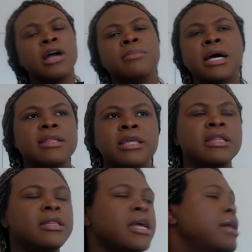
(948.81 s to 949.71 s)
Now, I'm not
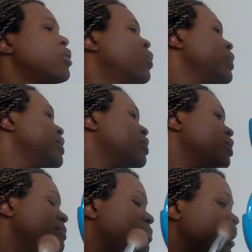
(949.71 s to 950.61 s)
saying that that's always
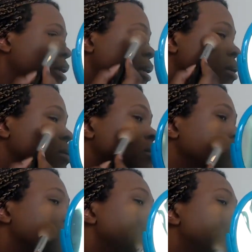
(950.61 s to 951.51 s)
going to be
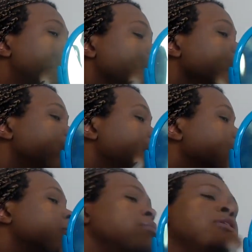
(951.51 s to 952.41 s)

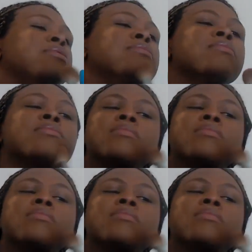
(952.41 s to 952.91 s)
perfect. I mean,